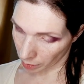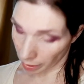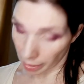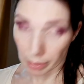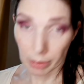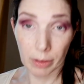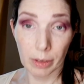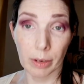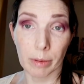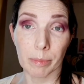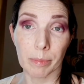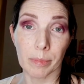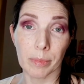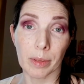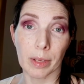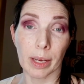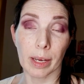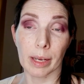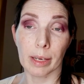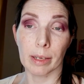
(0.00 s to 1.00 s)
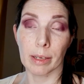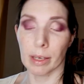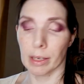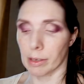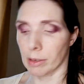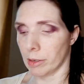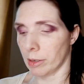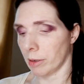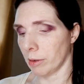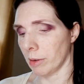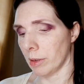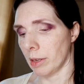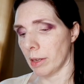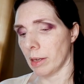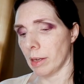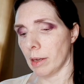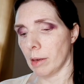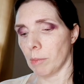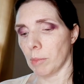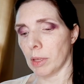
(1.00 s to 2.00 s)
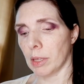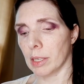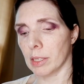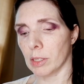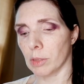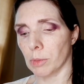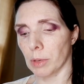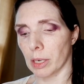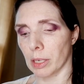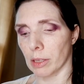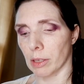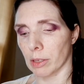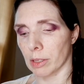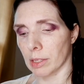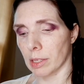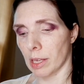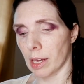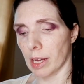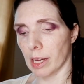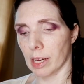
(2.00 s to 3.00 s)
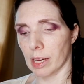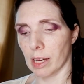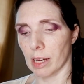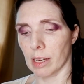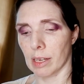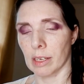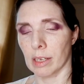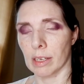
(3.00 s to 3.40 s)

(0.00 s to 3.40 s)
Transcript: I don't know. I don't know. But this is what it looks like.